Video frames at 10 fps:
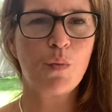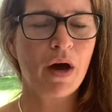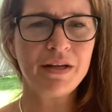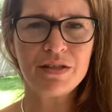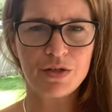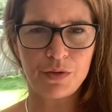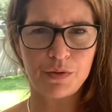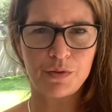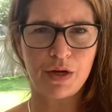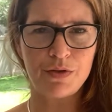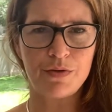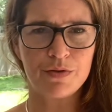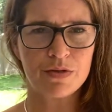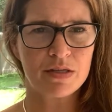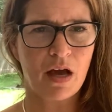wanted to
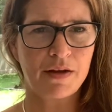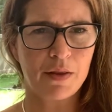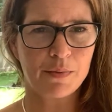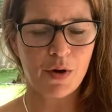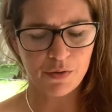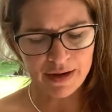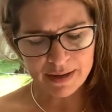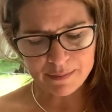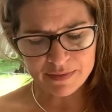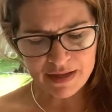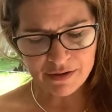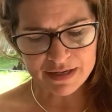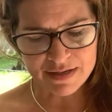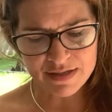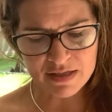use another program, there
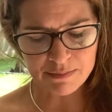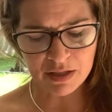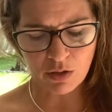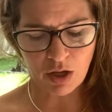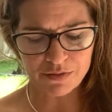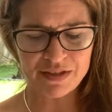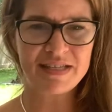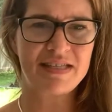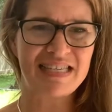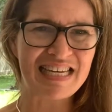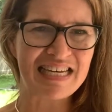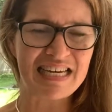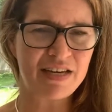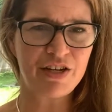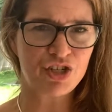is something called the
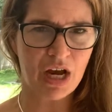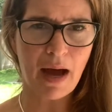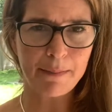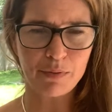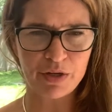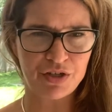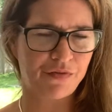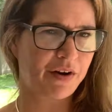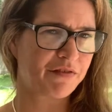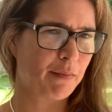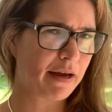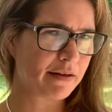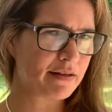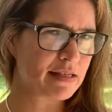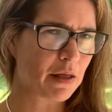CE Shop, which a friend of mine
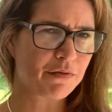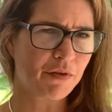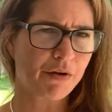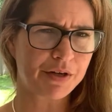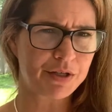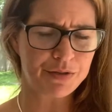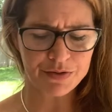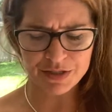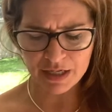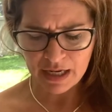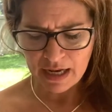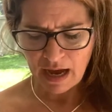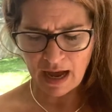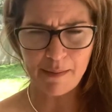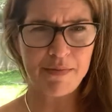in South Florida used.
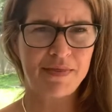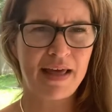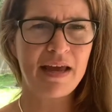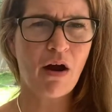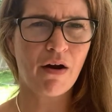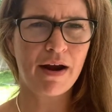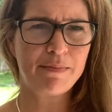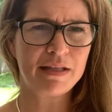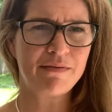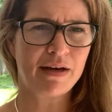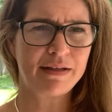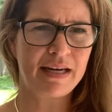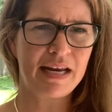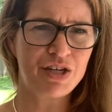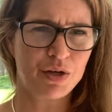They are, I believe, a
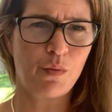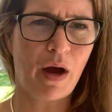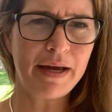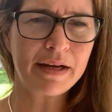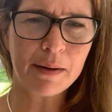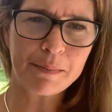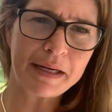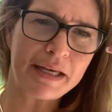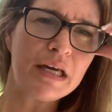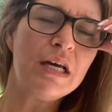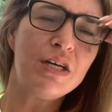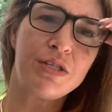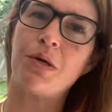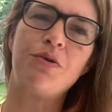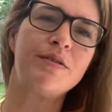nationwide company.
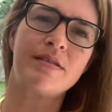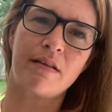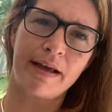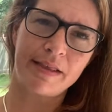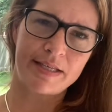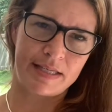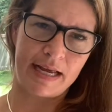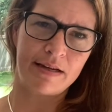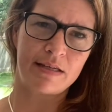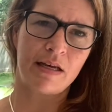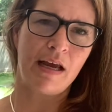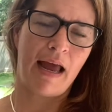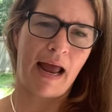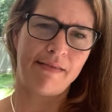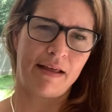So you select the state
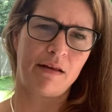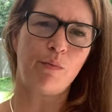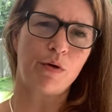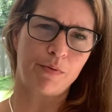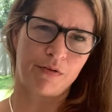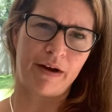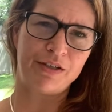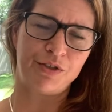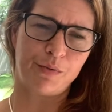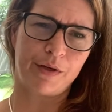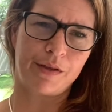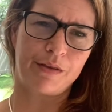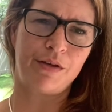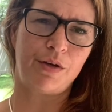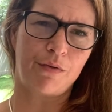and they will provide you with,
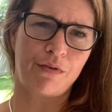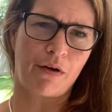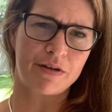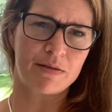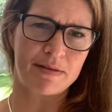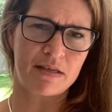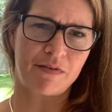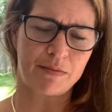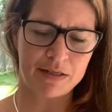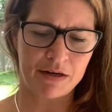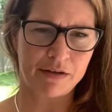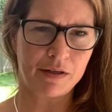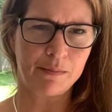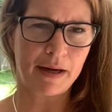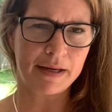Florida-specific
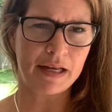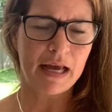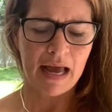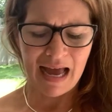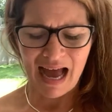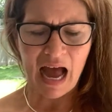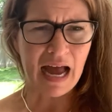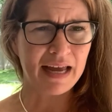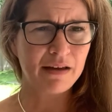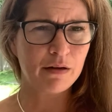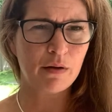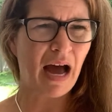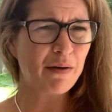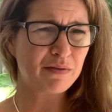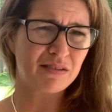material. But I,
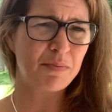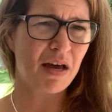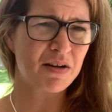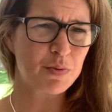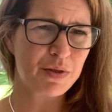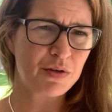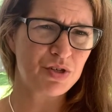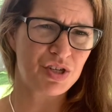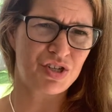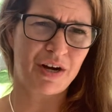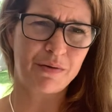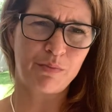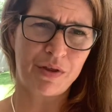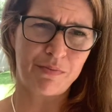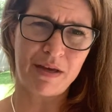to be honest with you, she shared
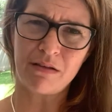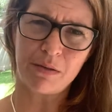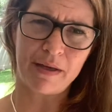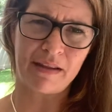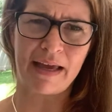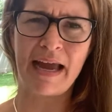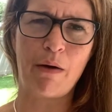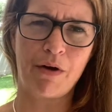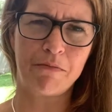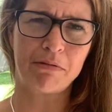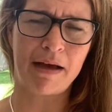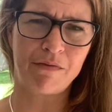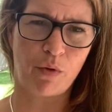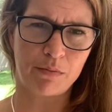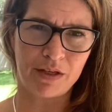with me a little bit like how her
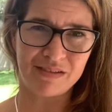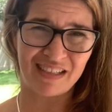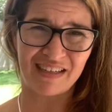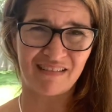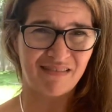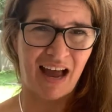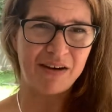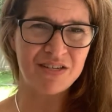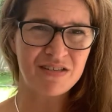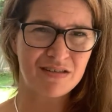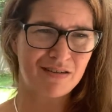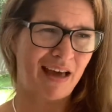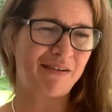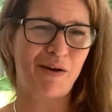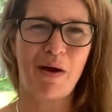platform looked, and I
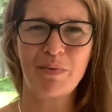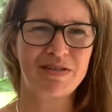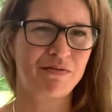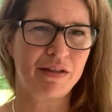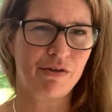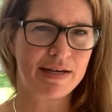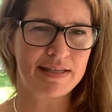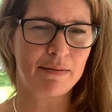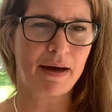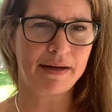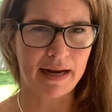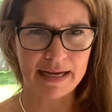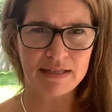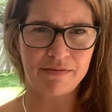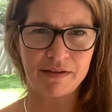don't know, I wasn't really crazy about it. I
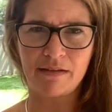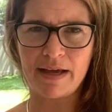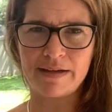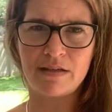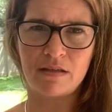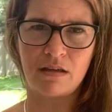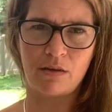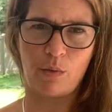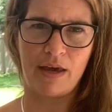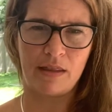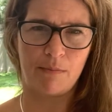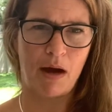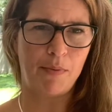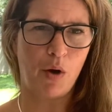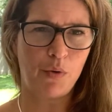definitely liked the way the
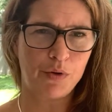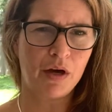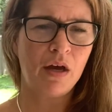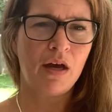Bob Hogue